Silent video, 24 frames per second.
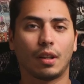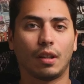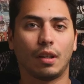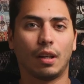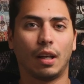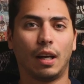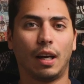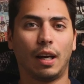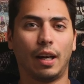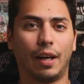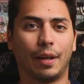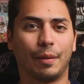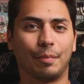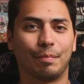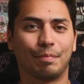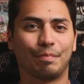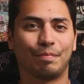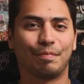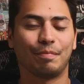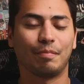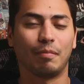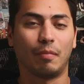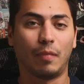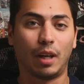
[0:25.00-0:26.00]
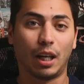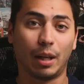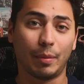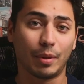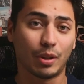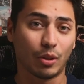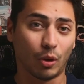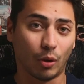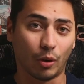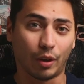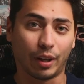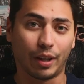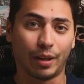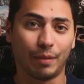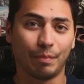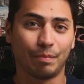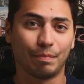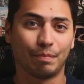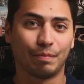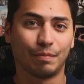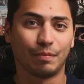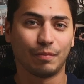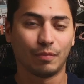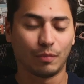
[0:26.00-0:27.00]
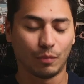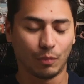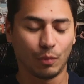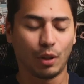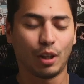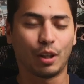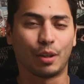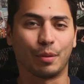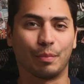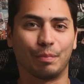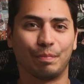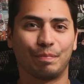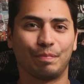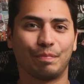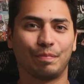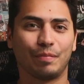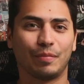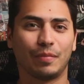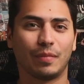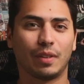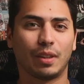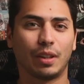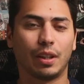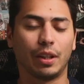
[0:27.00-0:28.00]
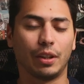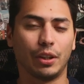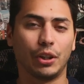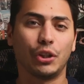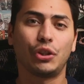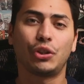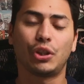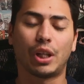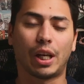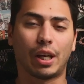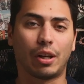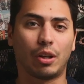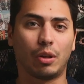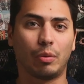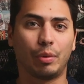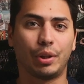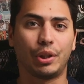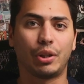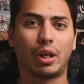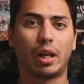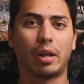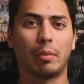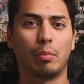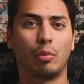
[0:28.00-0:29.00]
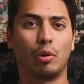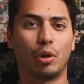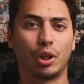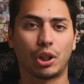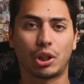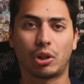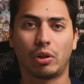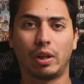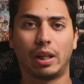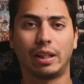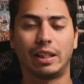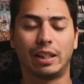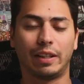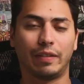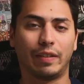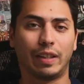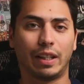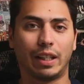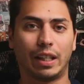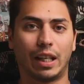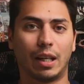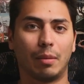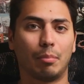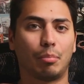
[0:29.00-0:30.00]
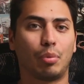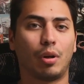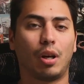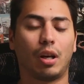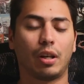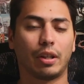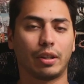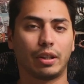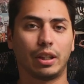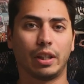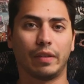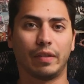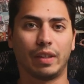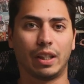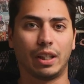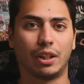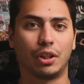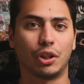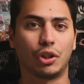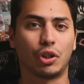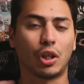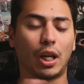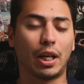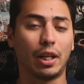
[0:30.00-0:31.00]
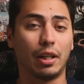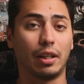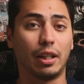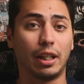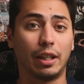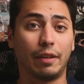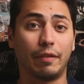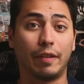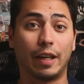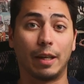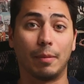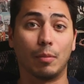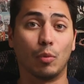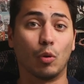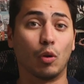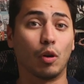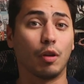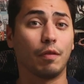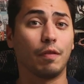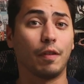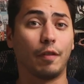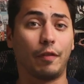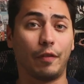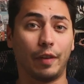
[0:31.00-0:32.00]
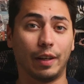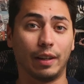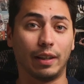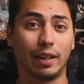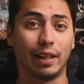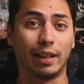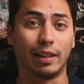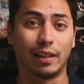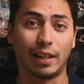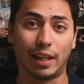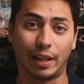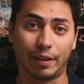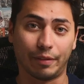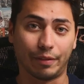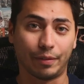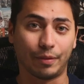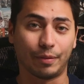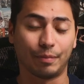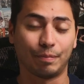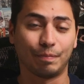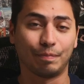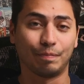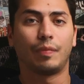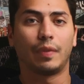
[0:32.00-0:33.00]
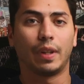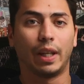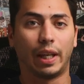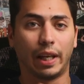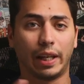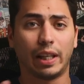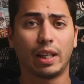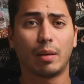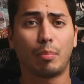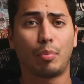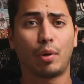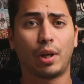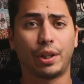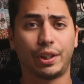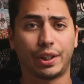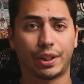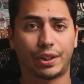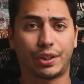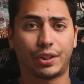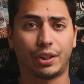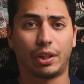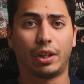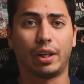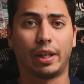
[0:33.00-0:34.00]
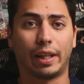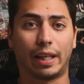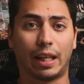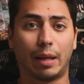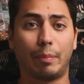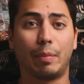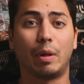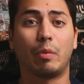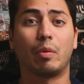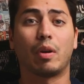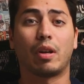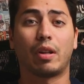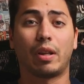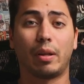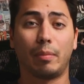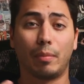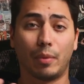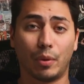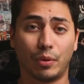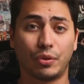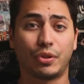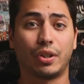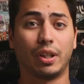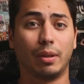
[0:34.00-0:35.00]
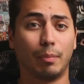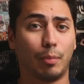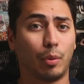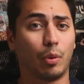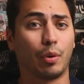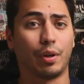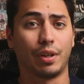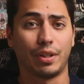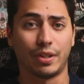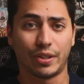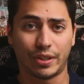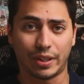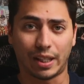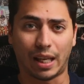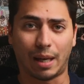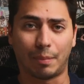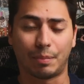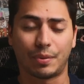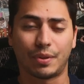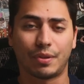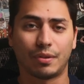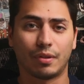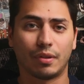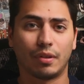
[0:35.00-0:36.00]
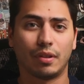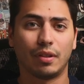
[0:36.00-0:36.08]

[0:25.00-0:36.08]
Hi, my name is Jorge. Welcome. On this channel, we try to merge creativity and productivity to try to live a more fulfilling life. Getting a project started can be one of the most important steps.